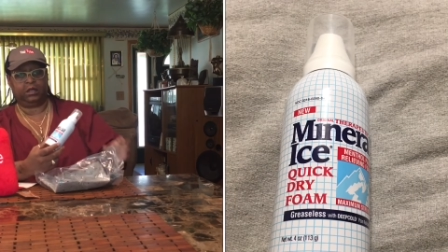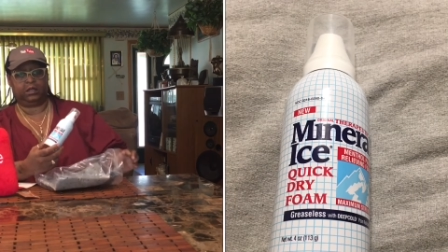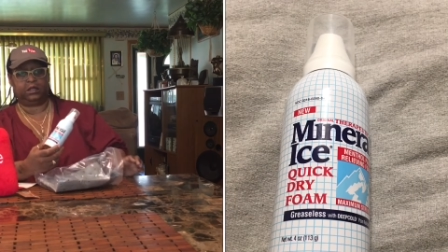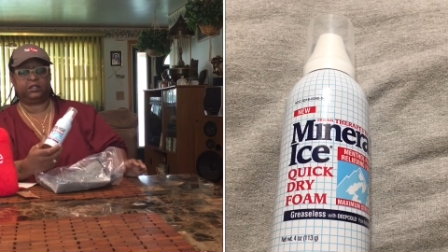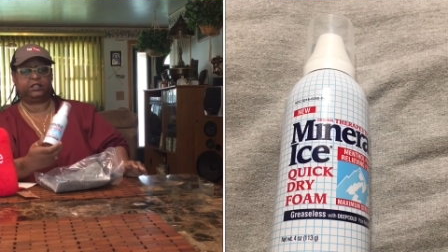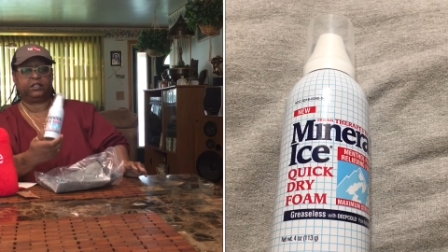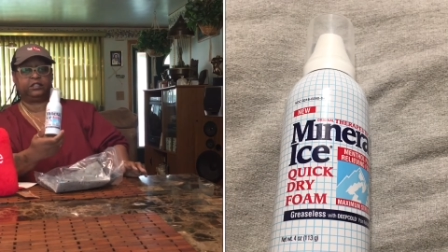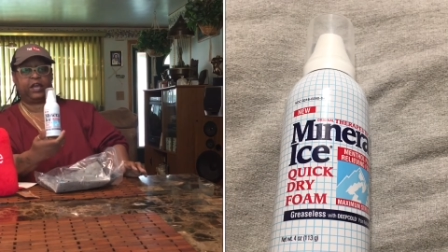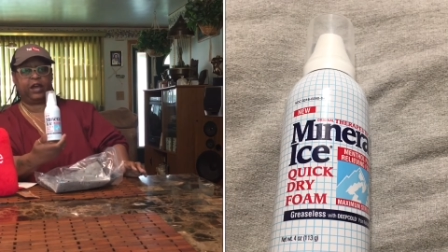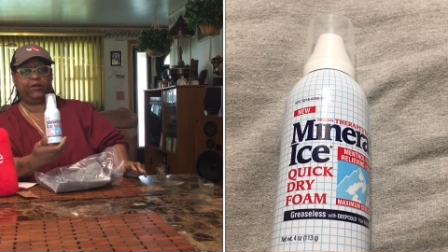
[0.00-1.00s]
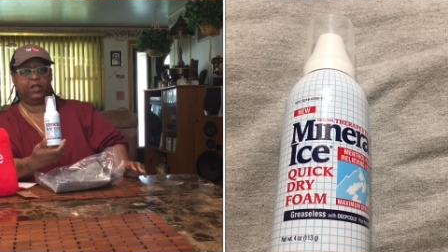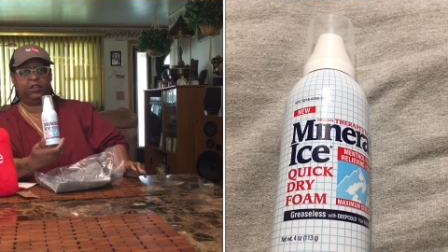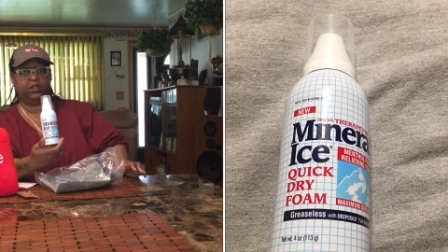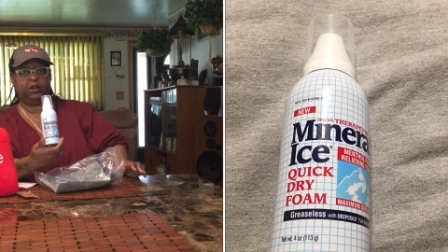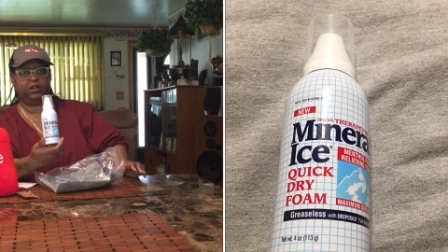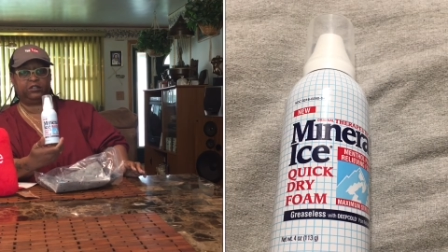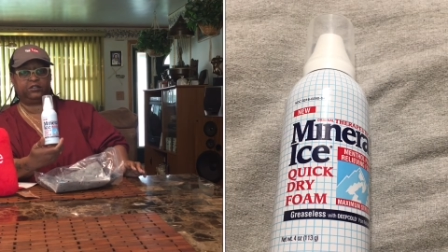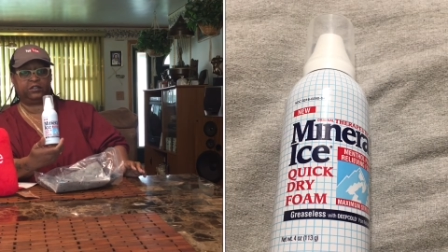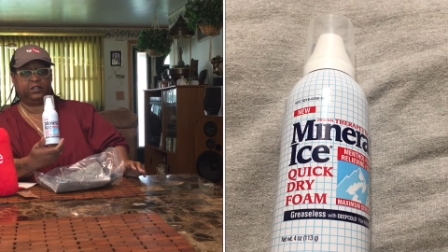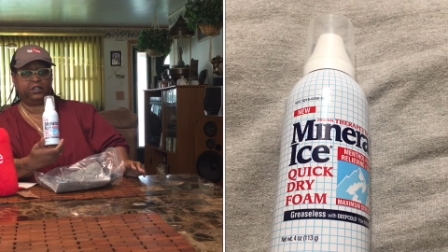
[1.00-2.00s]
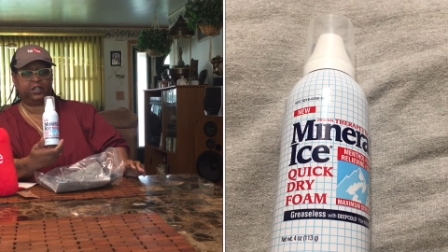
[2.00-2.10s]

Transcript: this is how it looks in